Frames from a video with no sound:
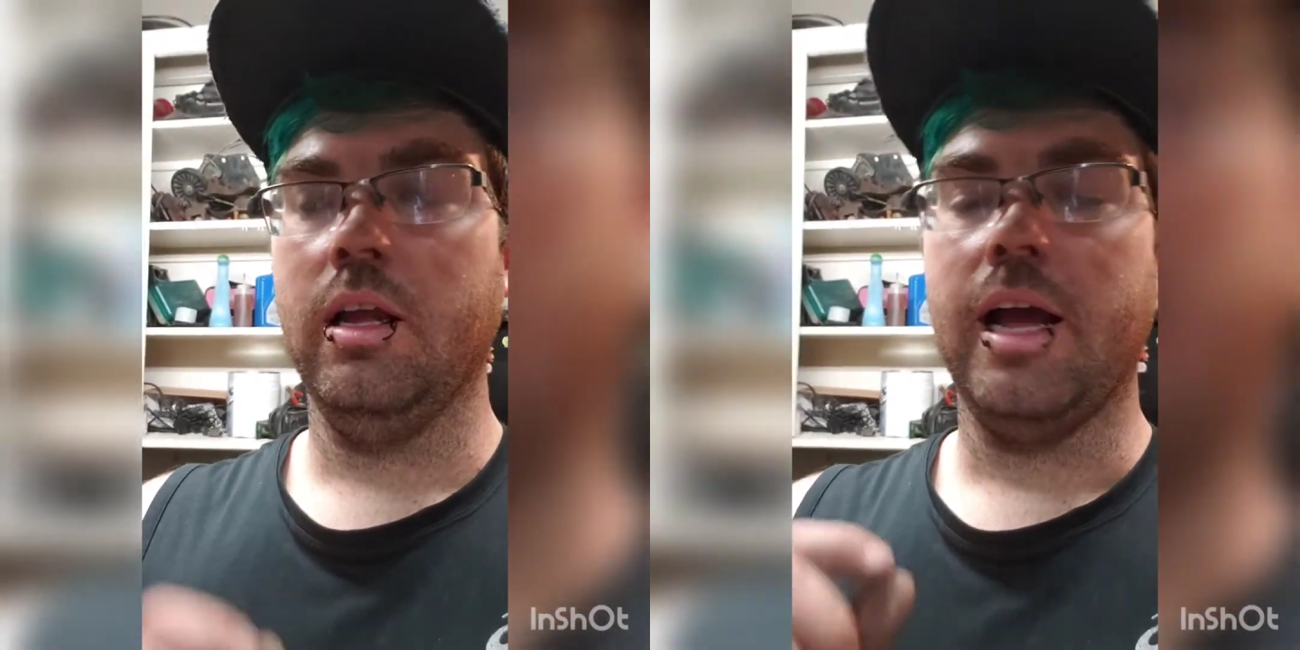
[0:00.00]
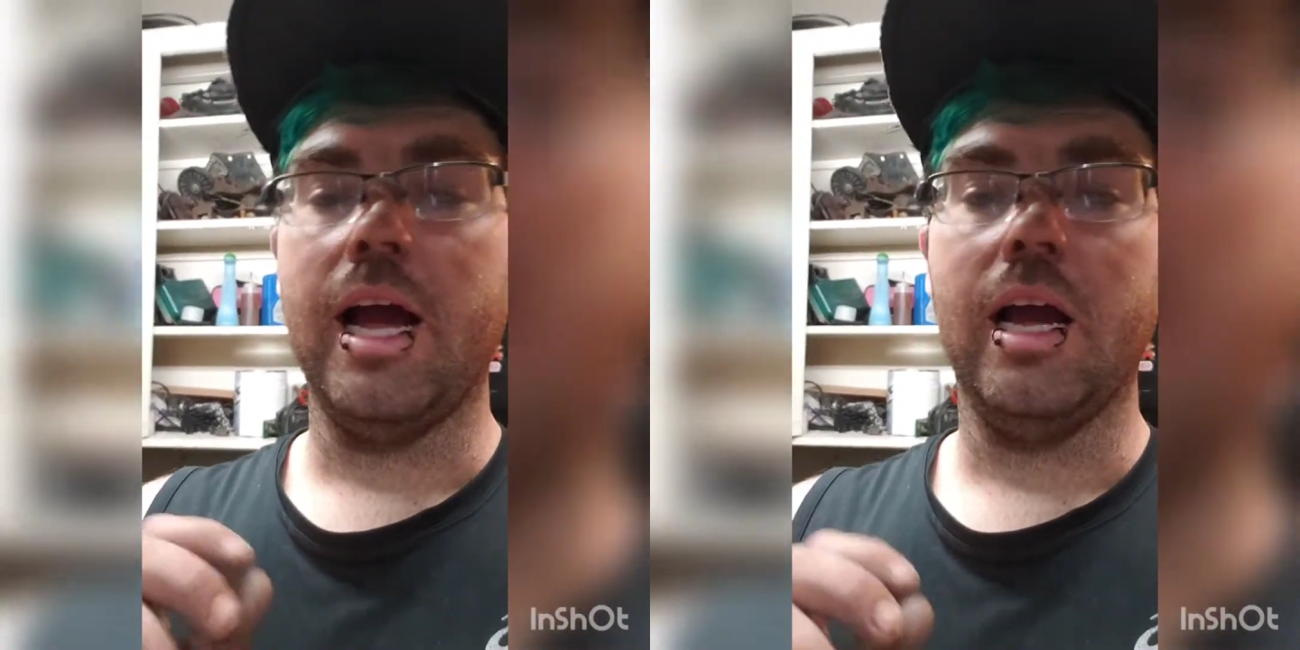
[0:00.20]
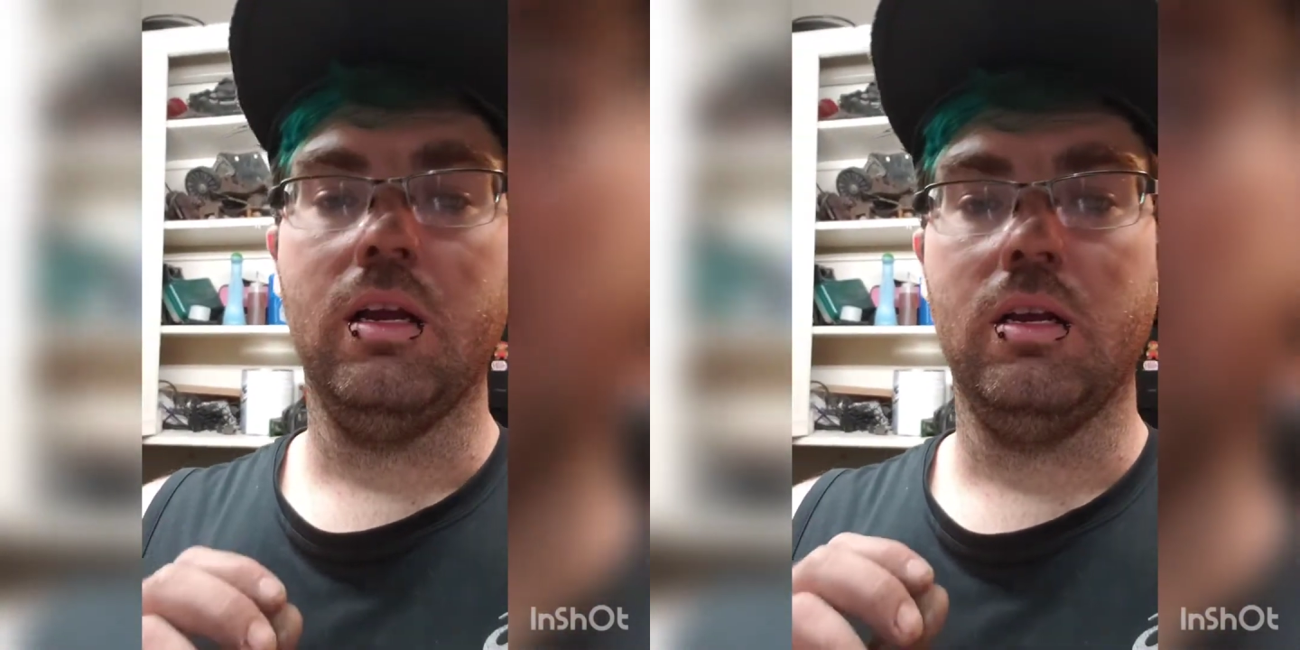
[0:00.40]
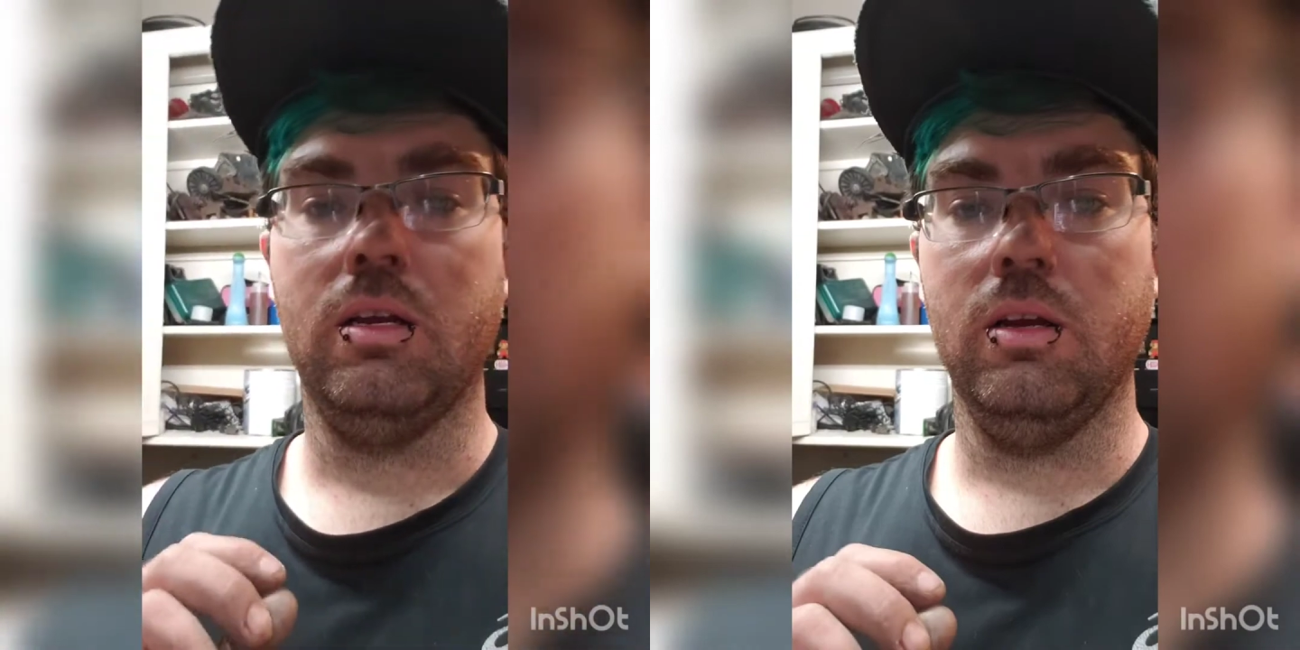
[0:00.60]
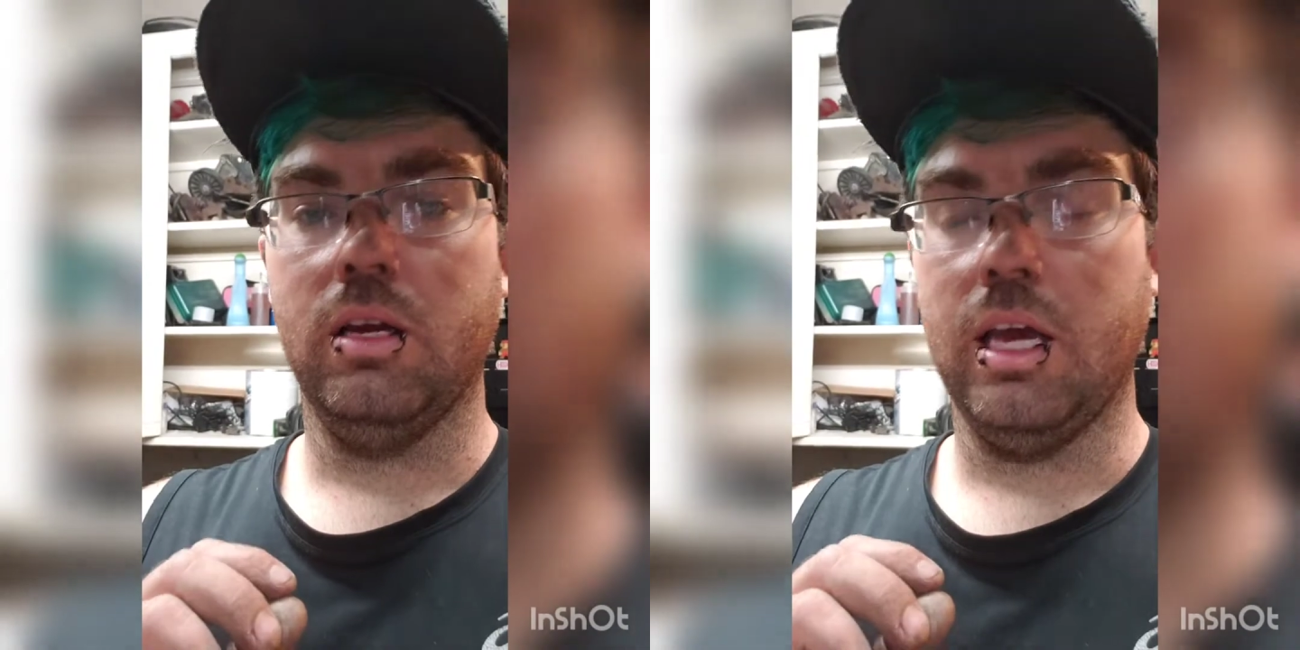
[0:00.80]
I
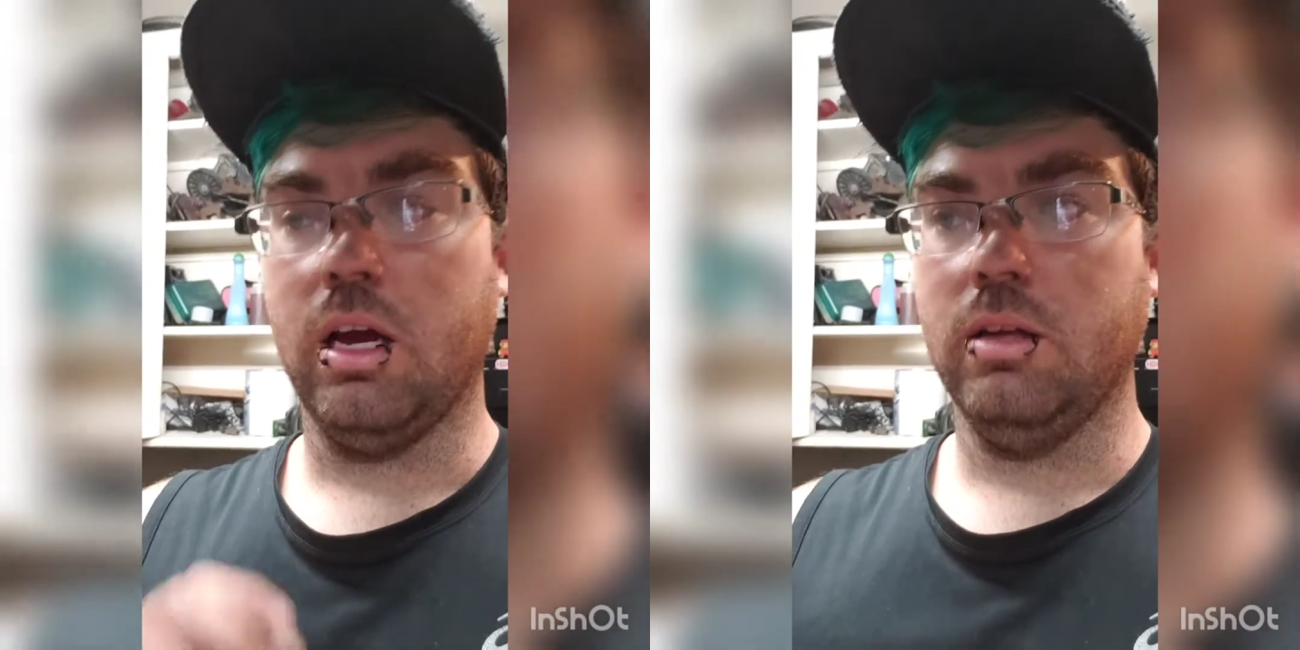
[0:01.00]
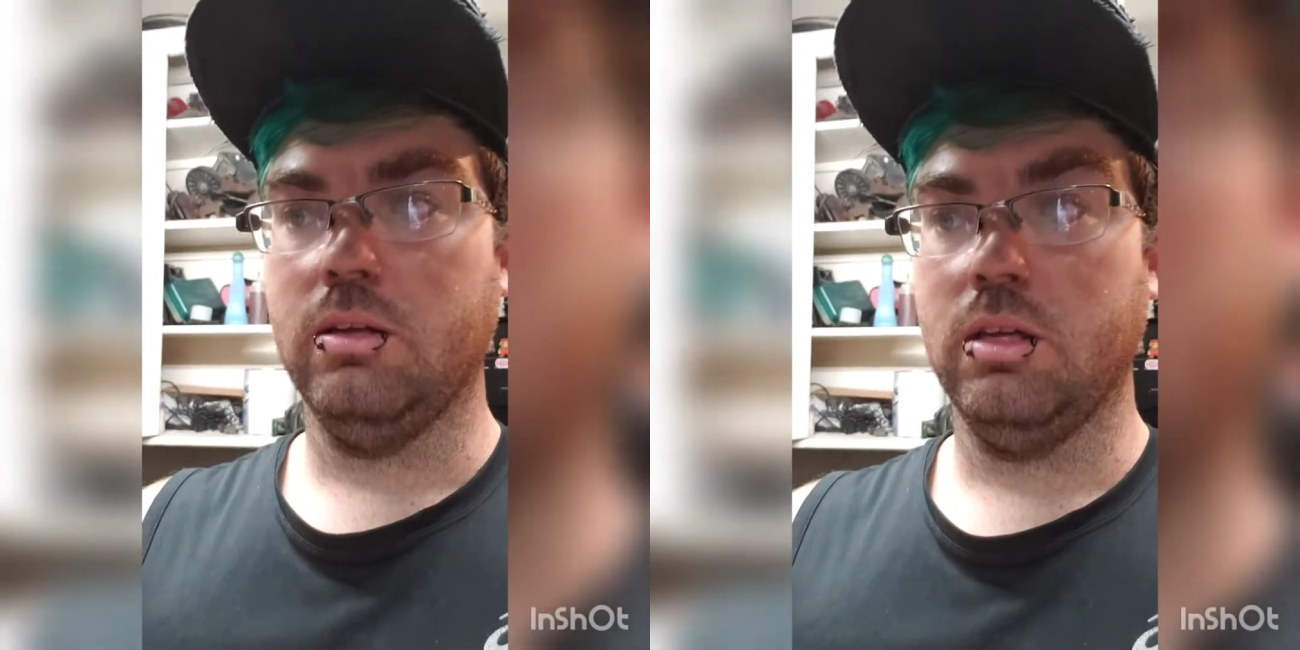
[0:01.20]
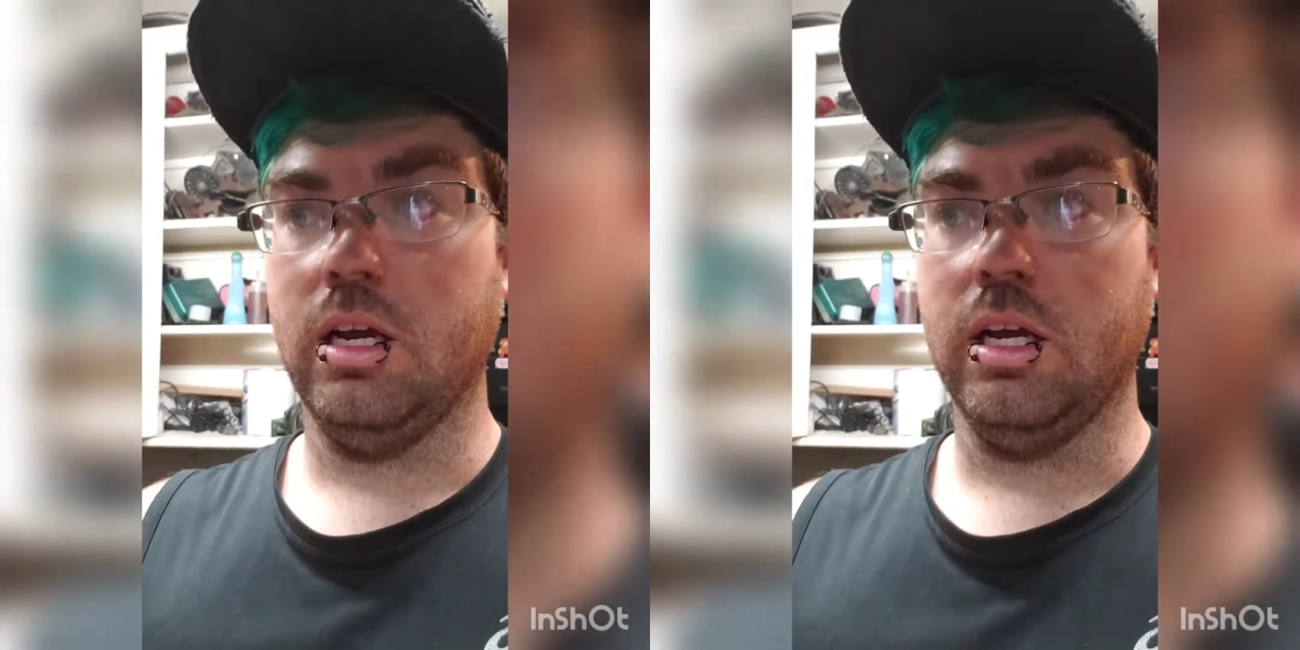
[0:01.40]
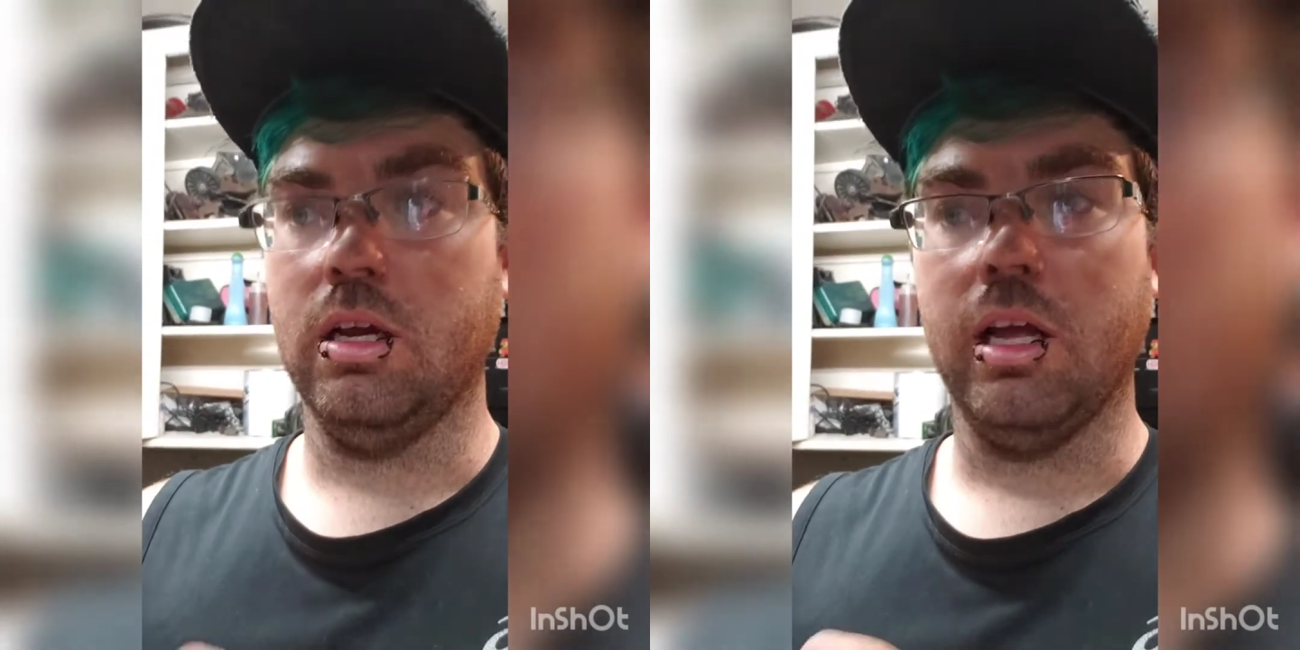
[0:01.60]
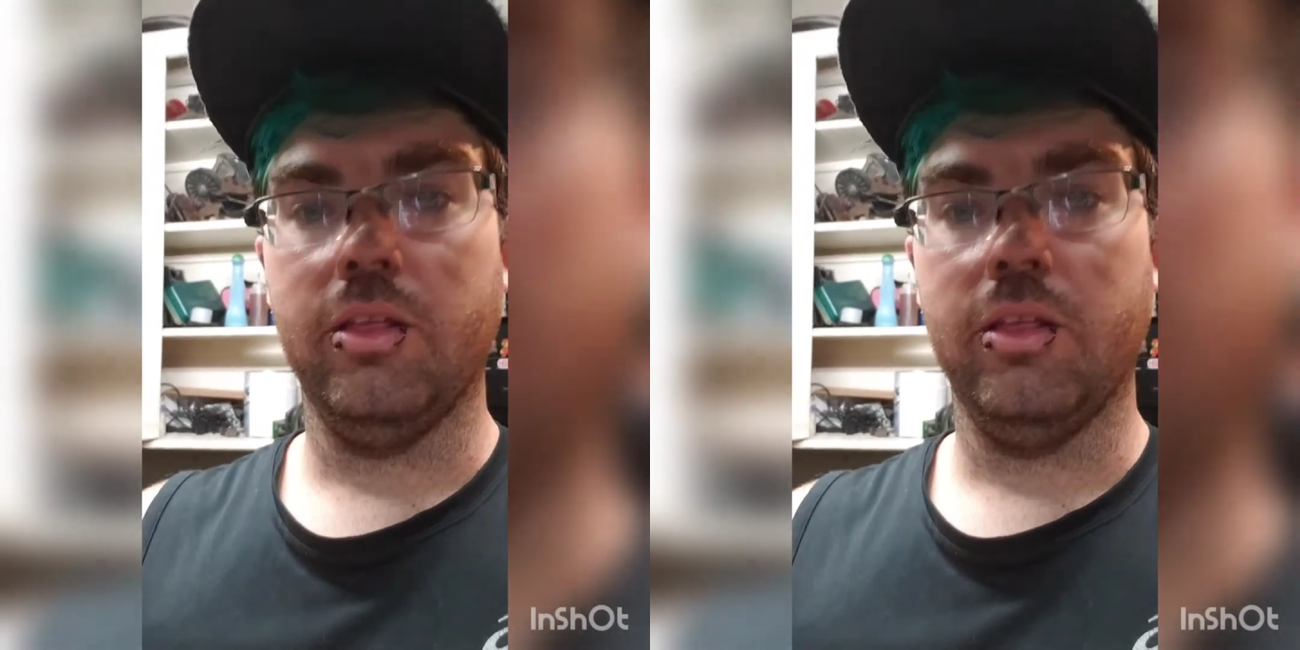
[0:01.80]
caught